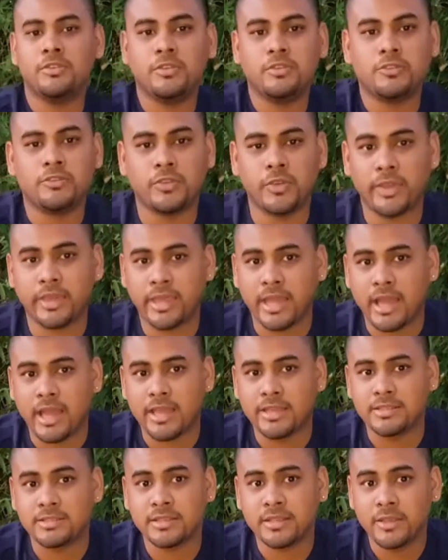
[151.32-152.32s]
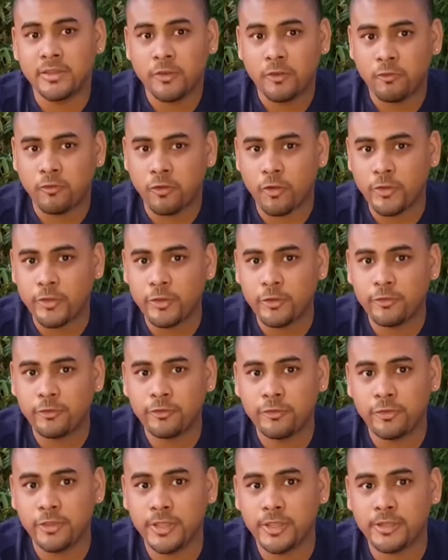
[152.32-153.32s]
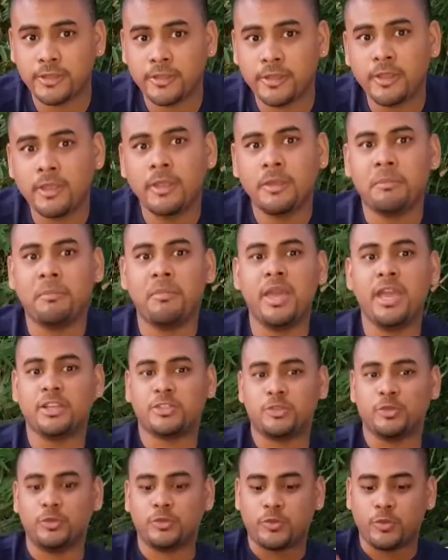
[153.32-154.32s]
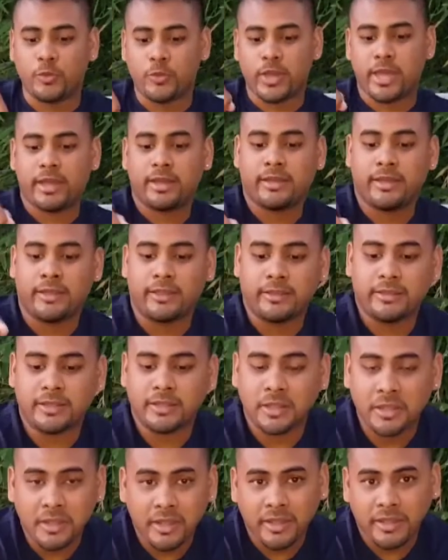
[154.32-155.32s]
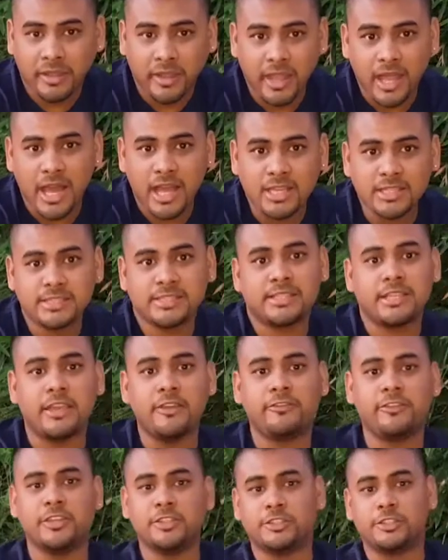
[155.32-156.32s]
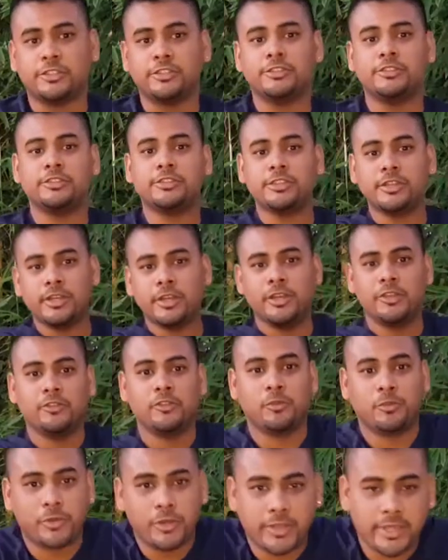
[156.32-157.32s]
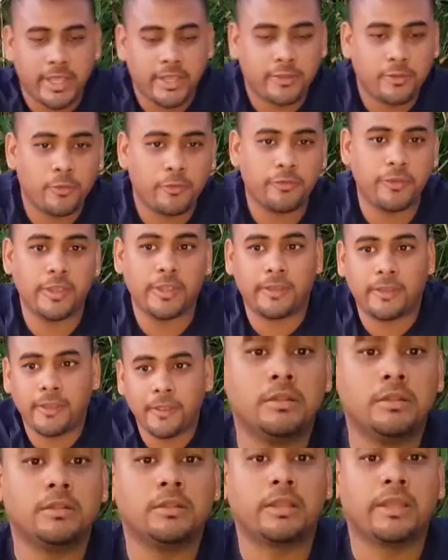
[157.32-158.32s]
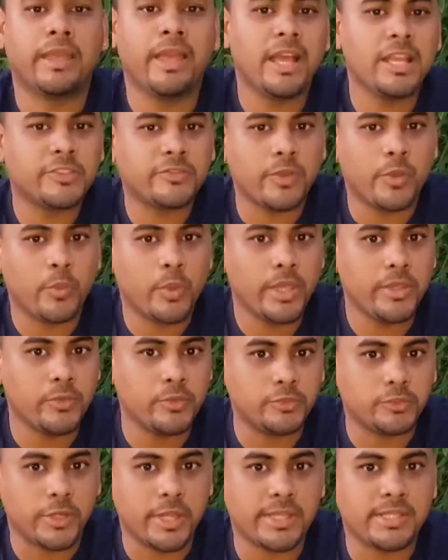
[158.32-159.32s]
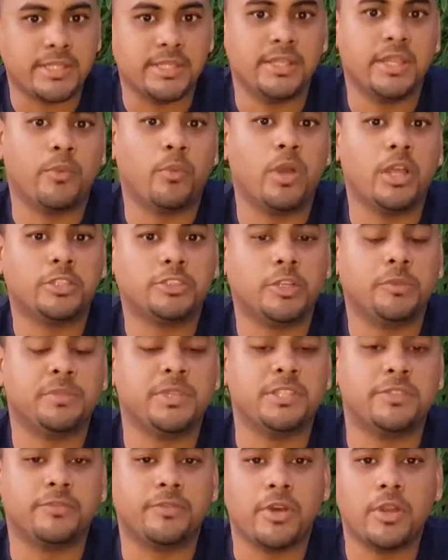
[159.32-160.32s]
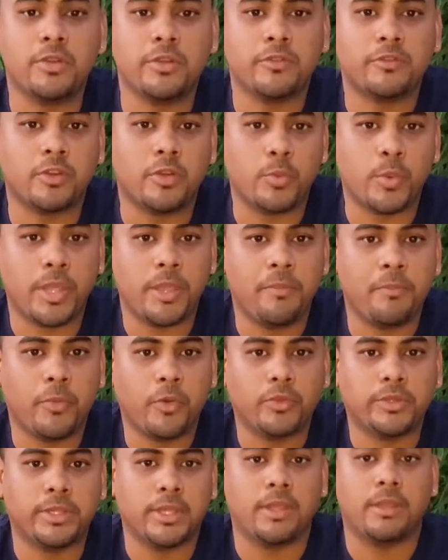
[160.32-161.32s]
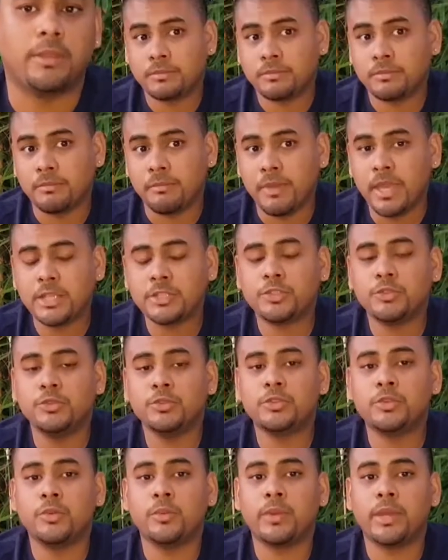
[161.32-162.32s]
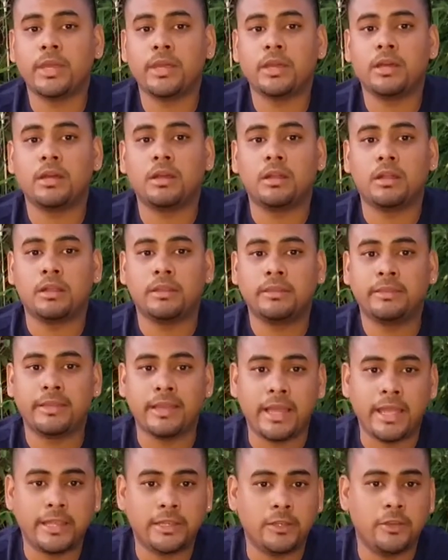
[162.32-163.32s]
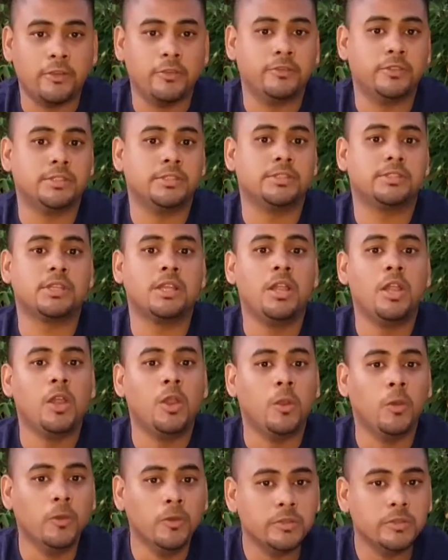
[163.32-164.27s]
So guys, for your feet, make sure to wear nice safety shoes to protect your feet. Guys, the way you dress in a workshop is very important. Make sure to wear tight clothes.